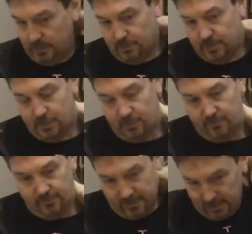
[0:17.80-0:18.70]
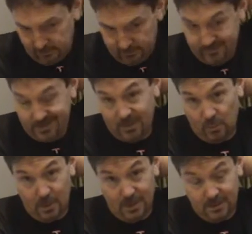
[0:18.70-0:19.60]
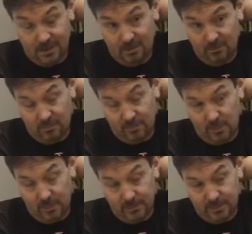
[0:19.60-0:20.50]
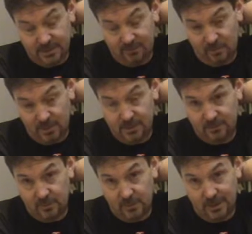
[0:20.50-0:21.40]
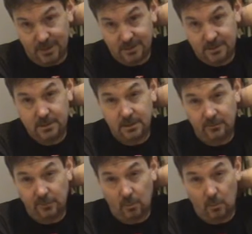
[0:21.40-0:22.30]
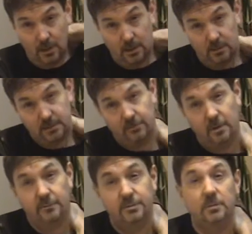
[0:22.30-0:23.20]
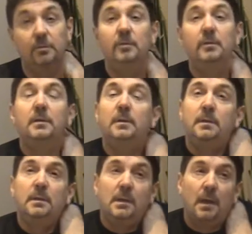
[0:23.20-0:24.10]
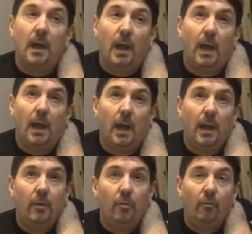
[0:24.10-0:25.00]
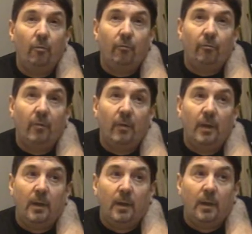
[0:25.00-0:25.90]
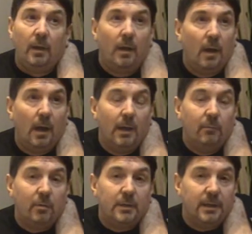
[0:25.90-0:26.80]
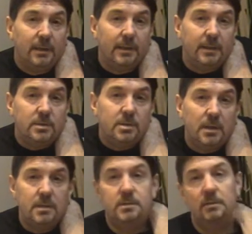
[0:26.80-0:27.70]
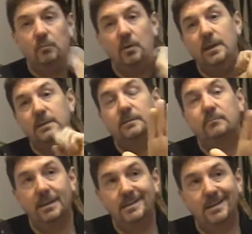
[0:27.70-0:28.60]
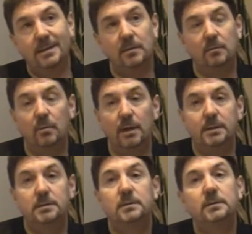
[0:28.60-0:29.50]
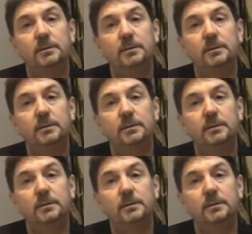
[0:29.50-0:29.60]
sort of 6 weeks now, or maybe 7 weeks after my last significant weight loss of half stone, and I'm not getting any changes in weight. I'm maintaining the weight.